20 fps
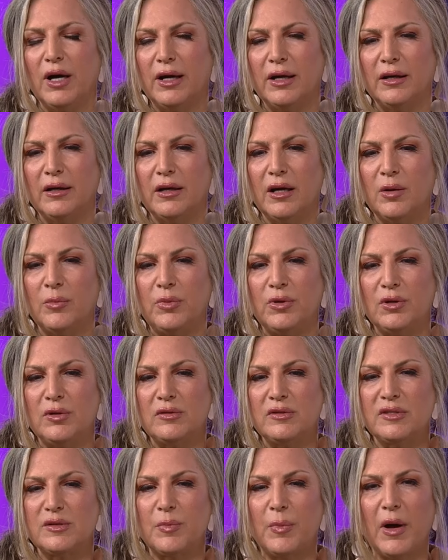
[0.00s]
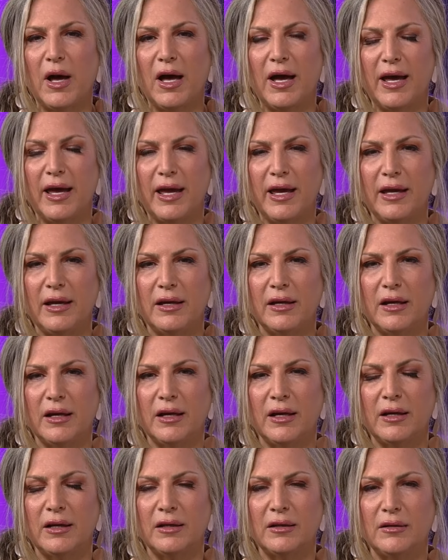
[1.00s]
uh, abused by
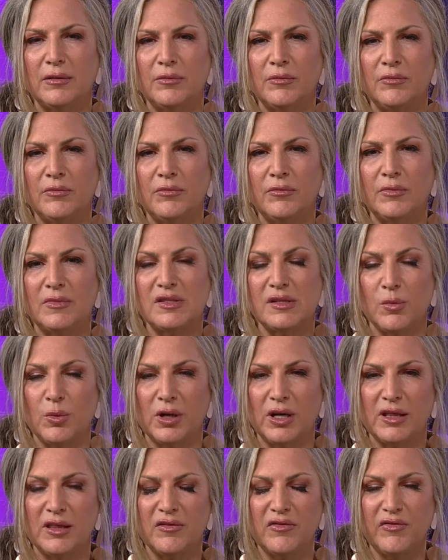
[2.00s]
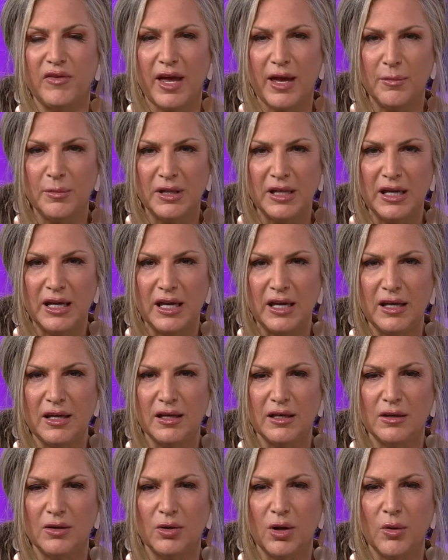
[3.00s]
um, someone in the
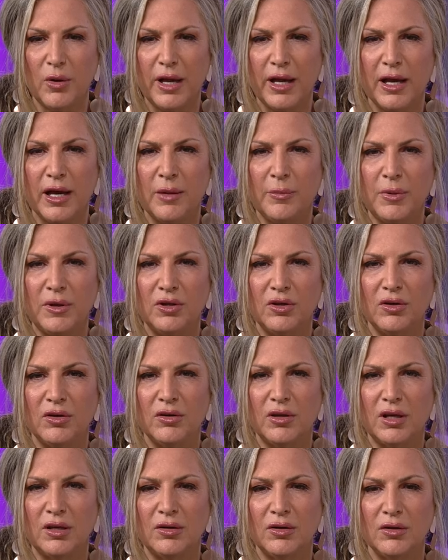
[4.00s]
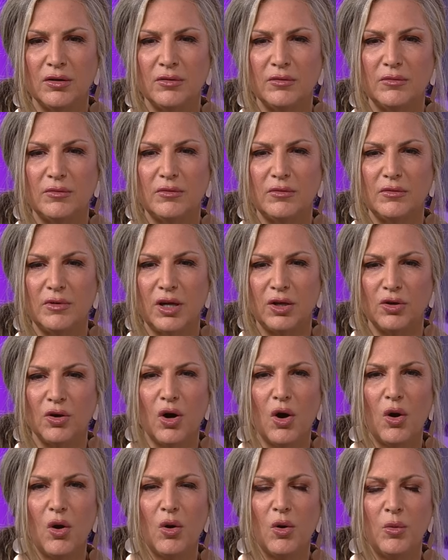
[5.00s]
family growing up in your in your in your
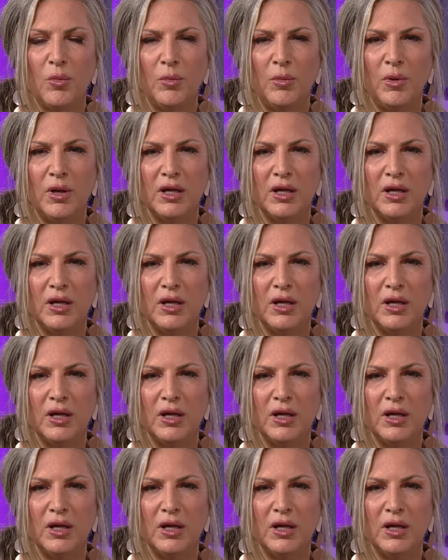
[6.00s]
home?